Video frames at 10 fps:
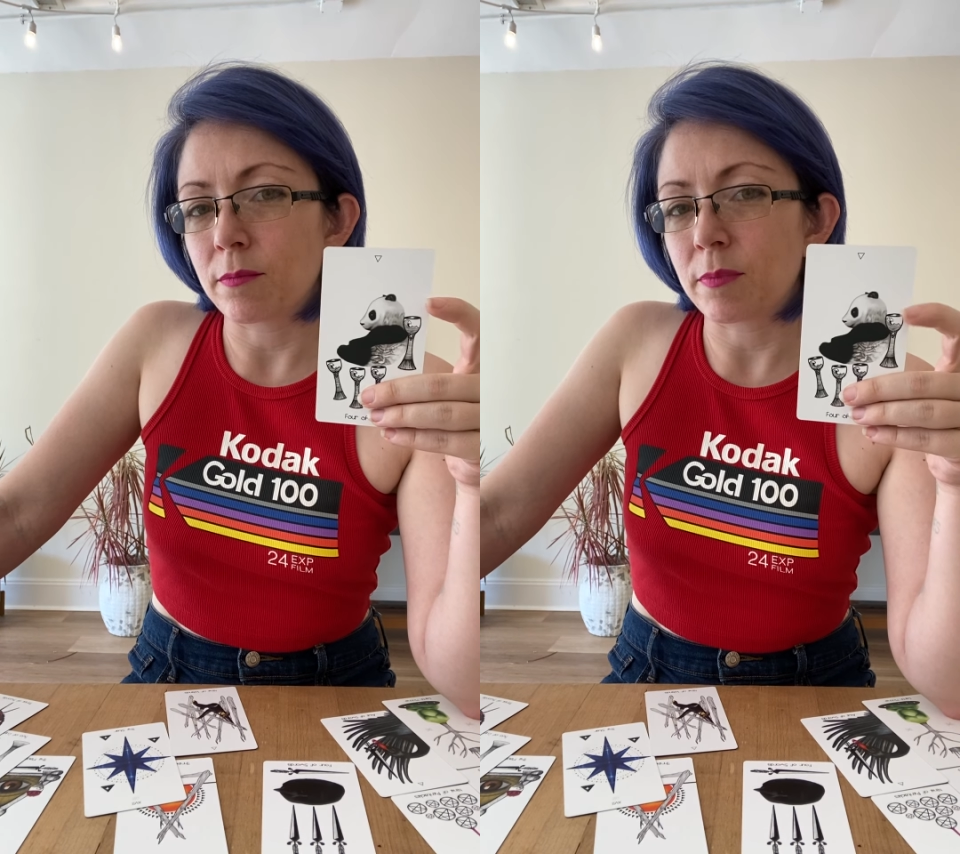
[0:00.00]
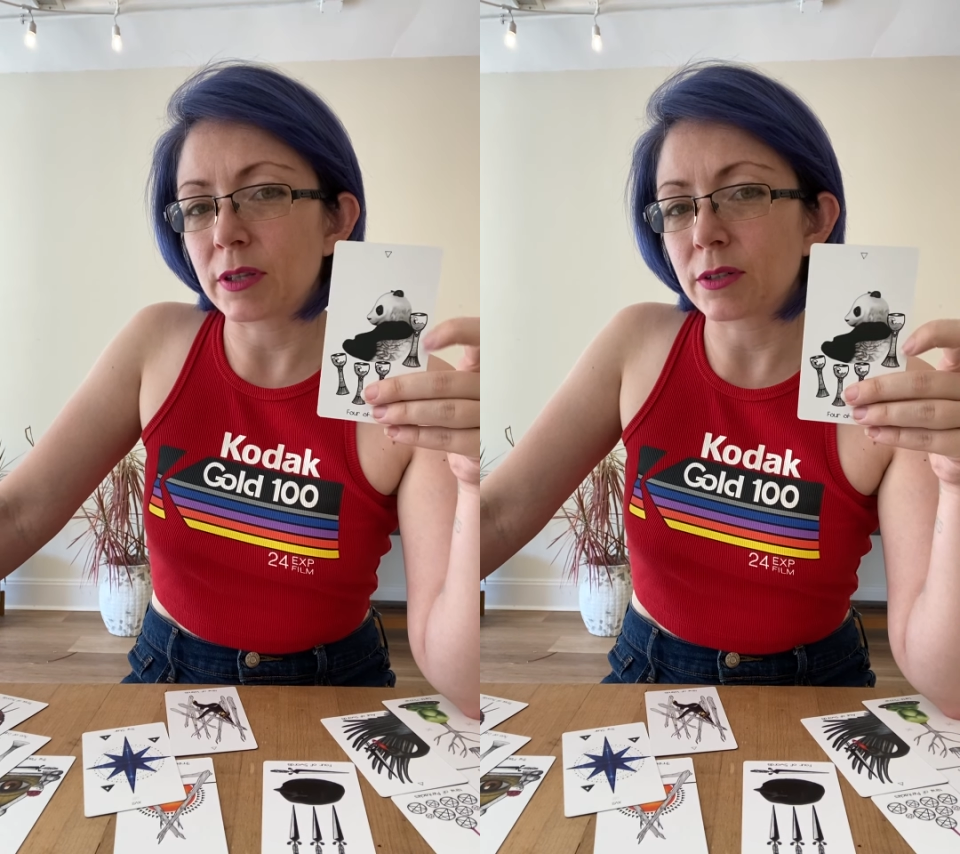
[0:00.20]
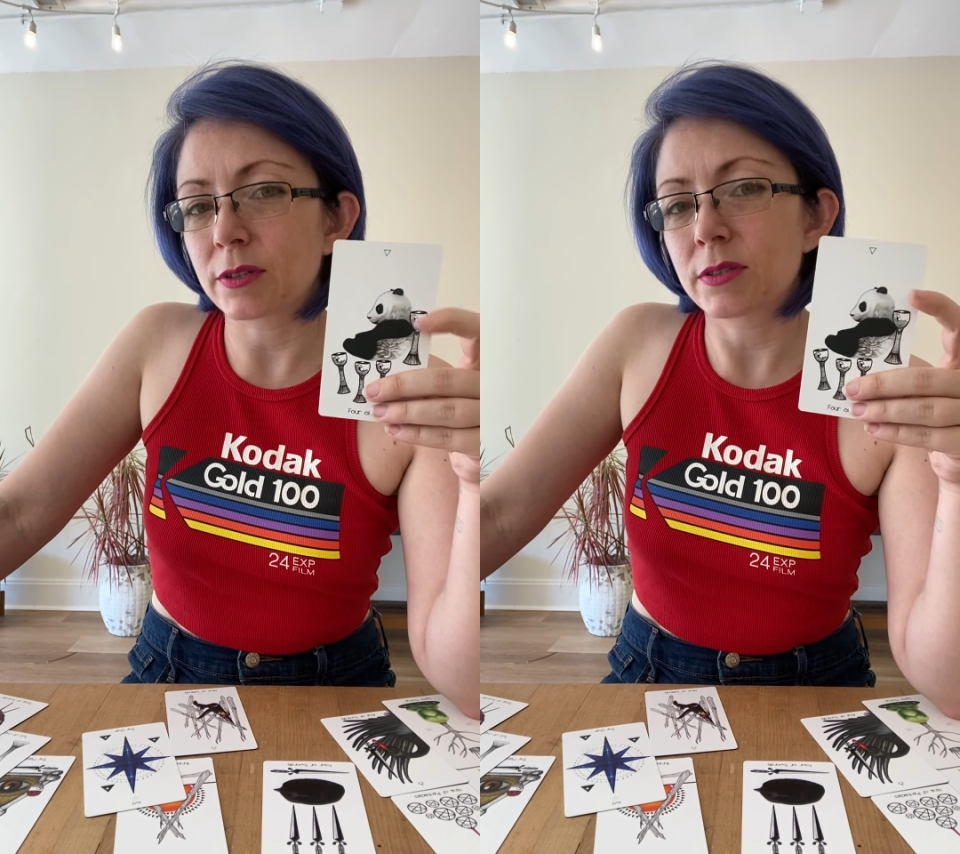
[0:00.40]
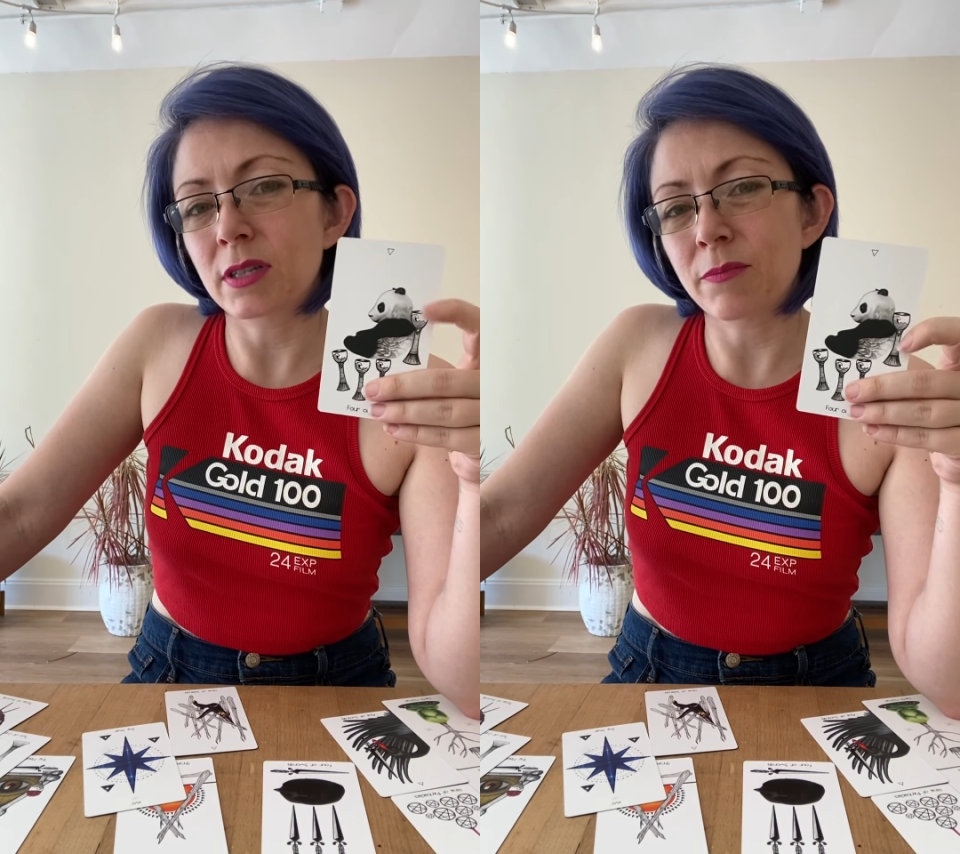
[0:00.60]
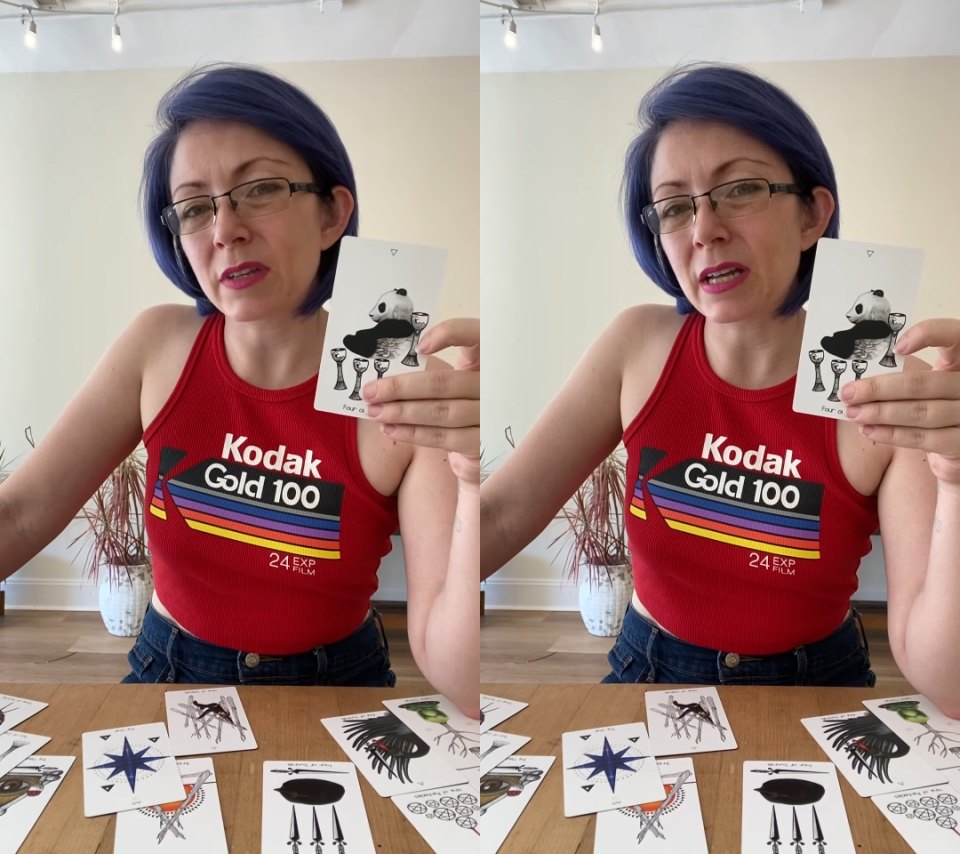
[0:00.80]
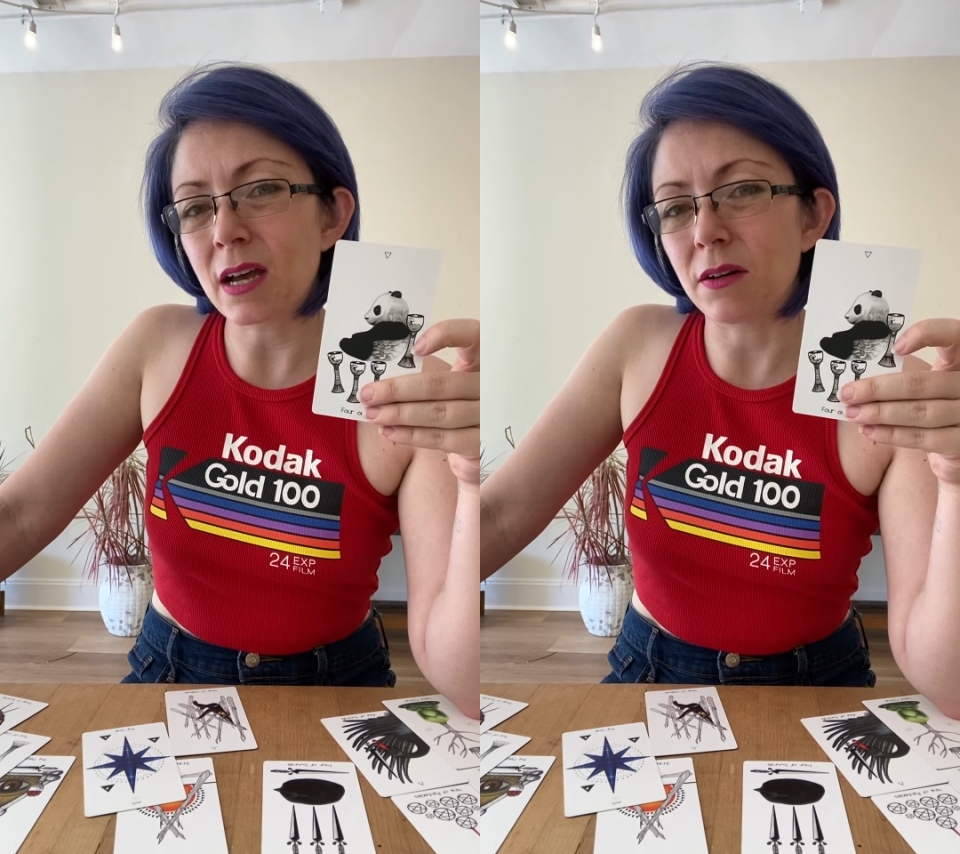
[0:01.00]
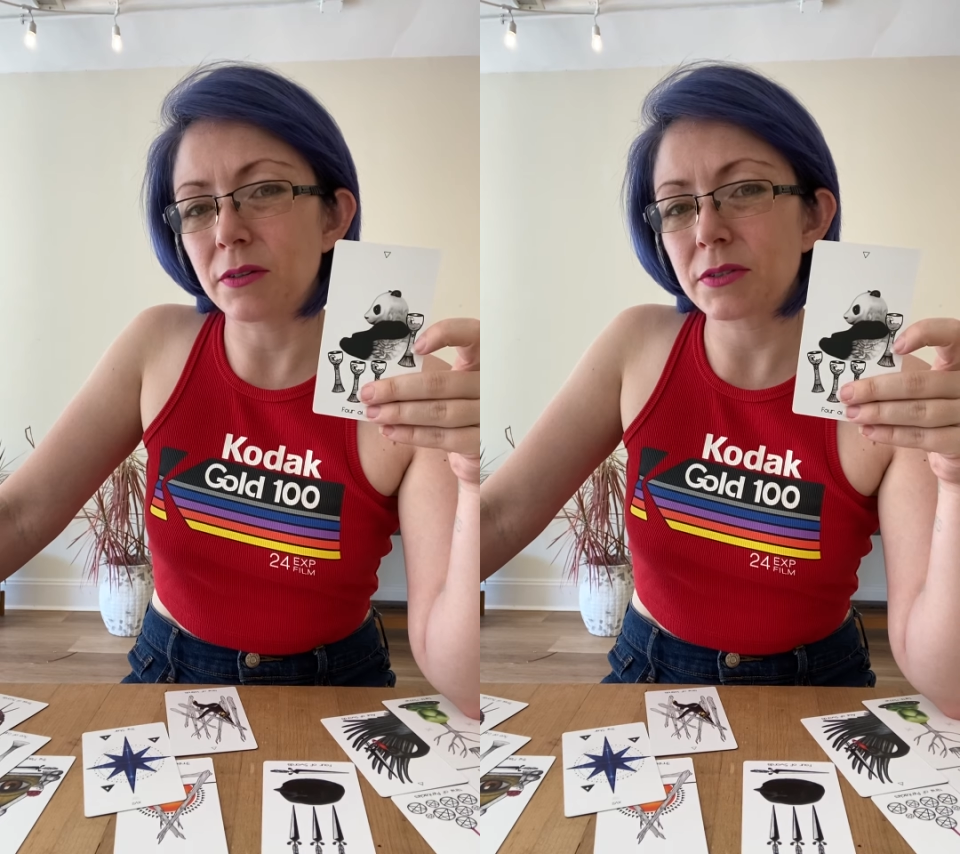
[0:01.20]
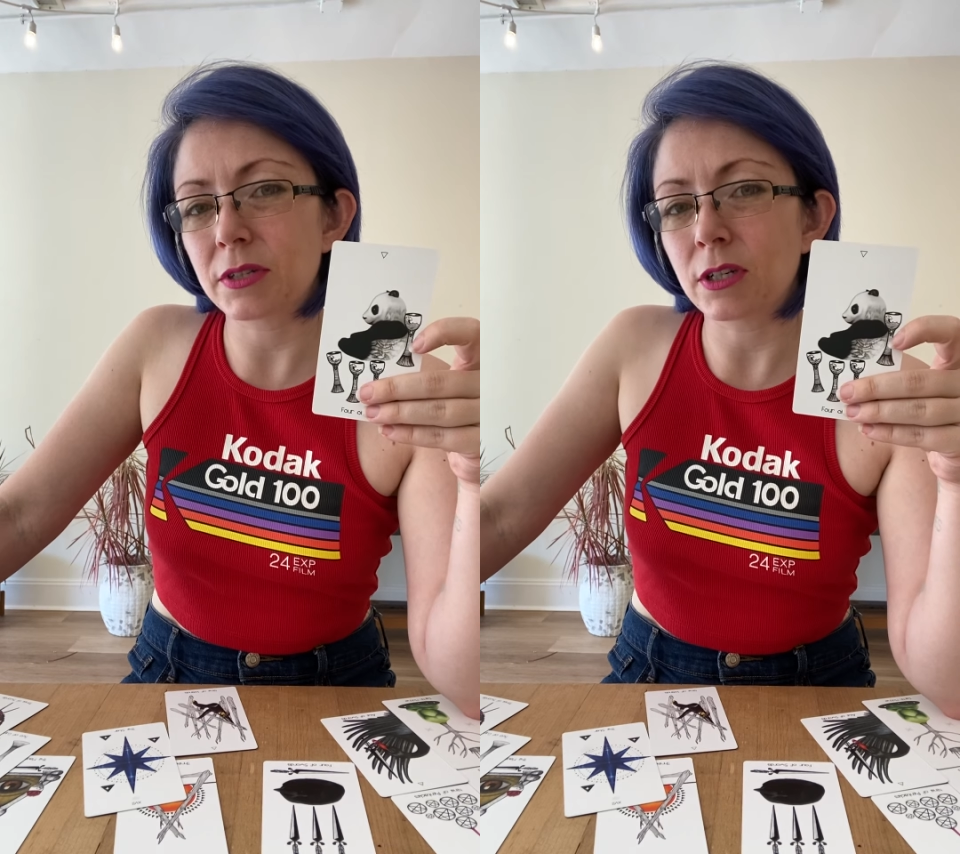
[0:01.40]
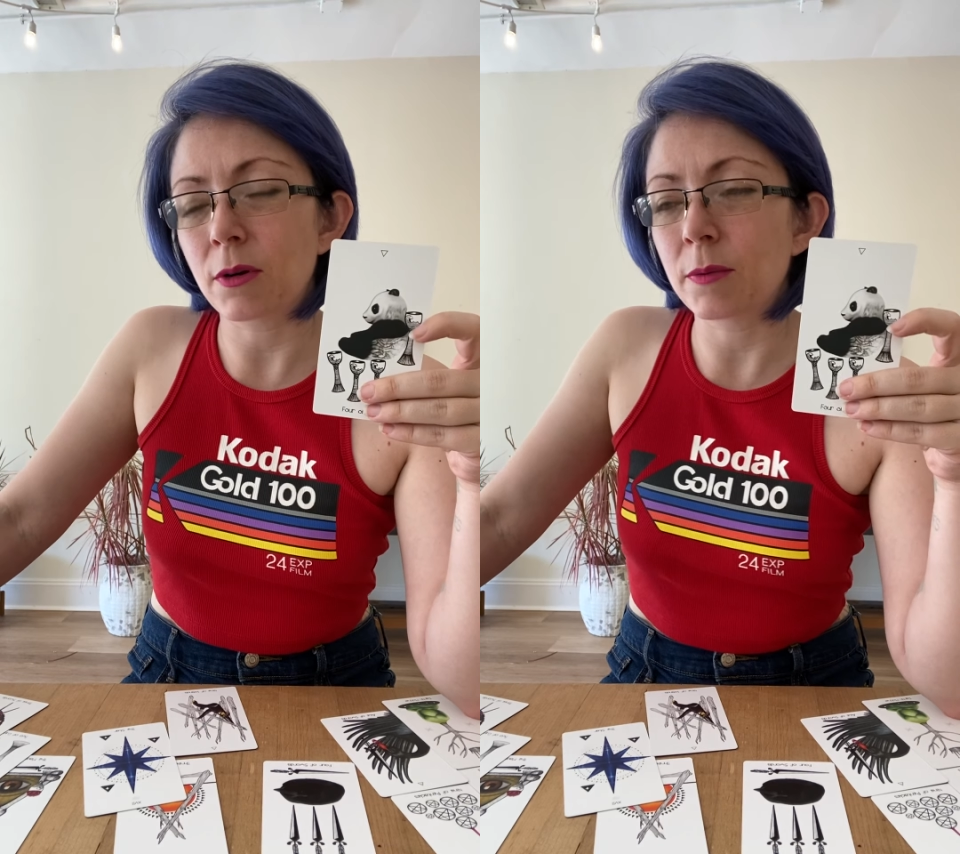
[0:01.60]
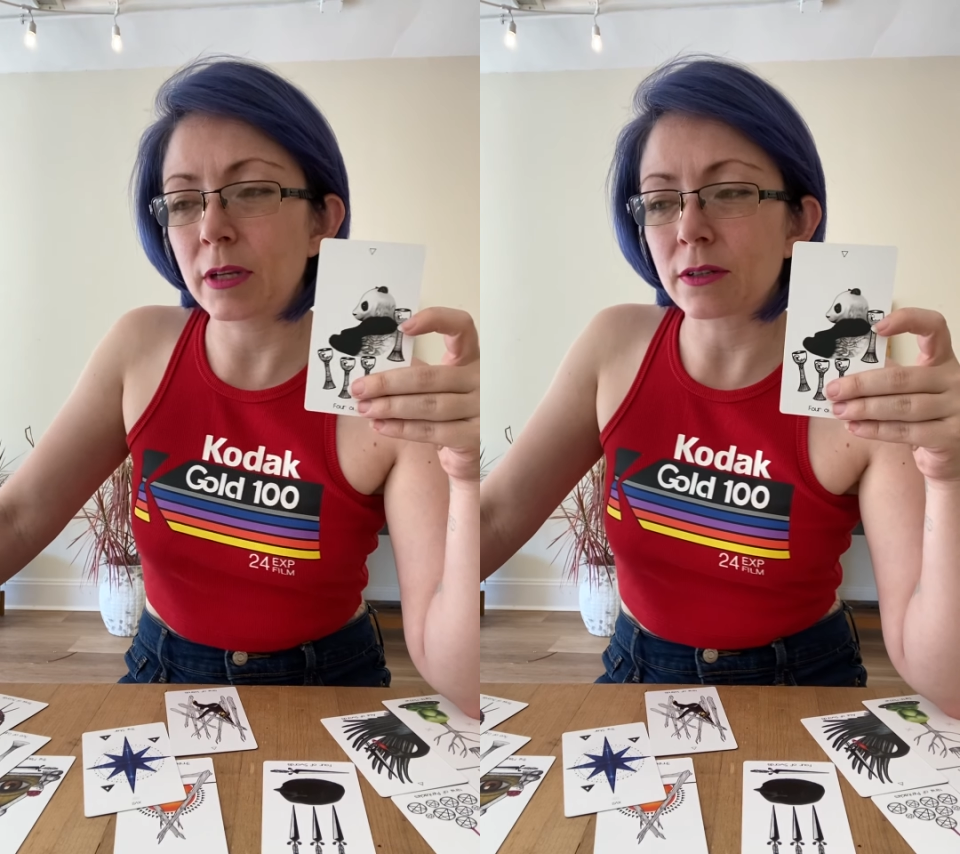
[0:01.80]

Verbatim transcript: but there's something else, you know what I mean?